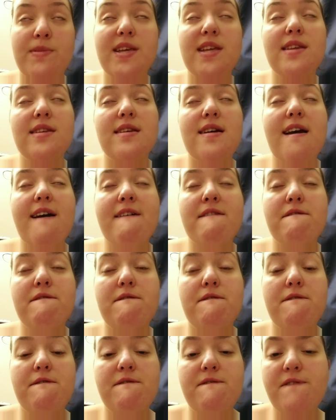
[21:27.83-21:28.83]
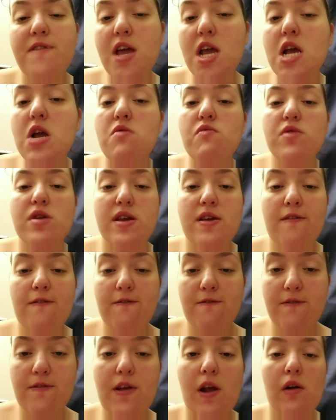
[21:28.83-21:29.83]
It's been a
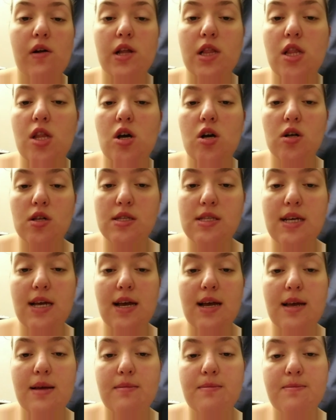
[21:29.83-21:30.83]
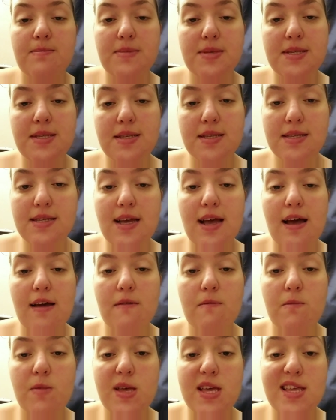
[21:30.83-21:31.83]
very, very long time since
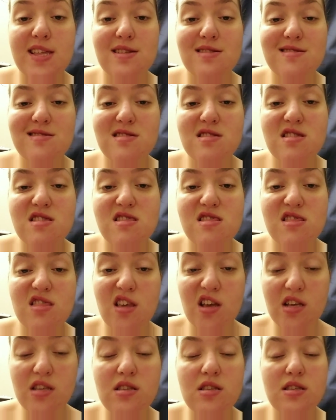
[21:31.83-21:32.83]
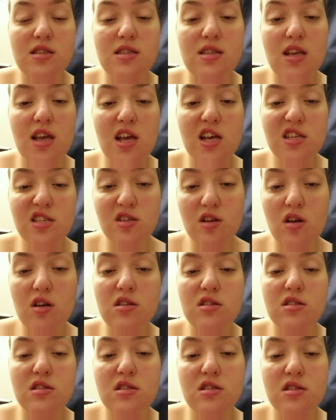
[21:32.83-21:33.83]
I've been this
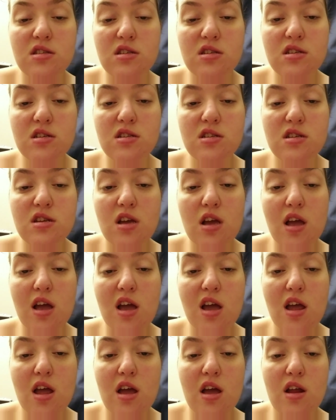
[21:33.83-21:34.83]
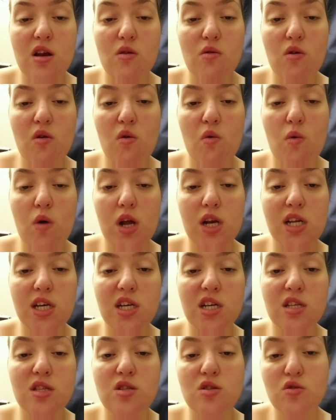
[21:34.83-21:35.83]
exhausted and
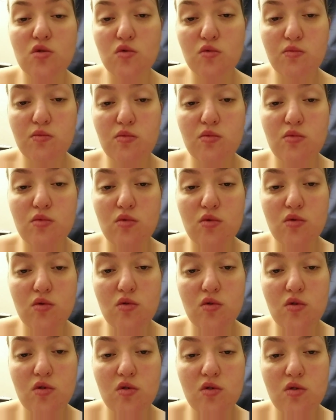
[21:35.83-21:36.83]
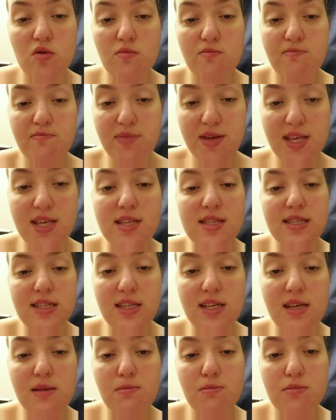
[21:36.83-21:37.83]
wanting to be
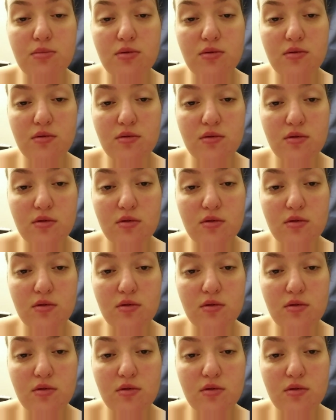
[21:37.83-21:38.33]
asleep